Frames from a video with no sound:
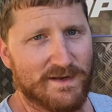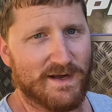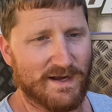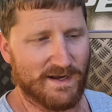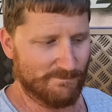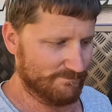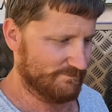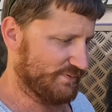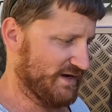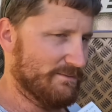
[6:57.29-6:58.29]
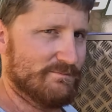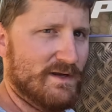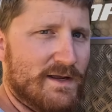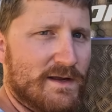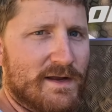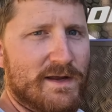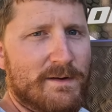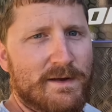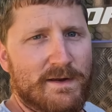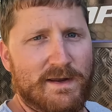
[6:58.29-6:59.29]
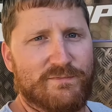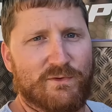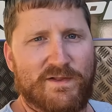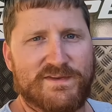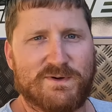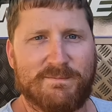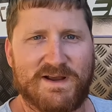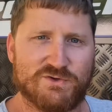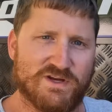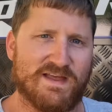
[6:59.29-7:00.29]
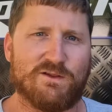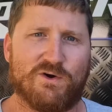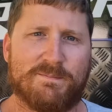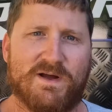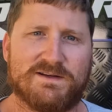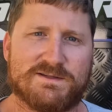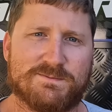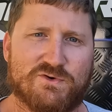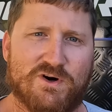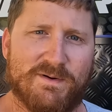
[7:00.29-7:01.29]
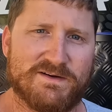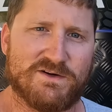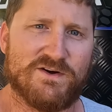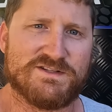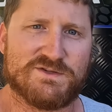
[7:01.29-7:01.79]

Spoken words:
But yeah, if you like this one, make sure you hit that like button and subscribe button, guys.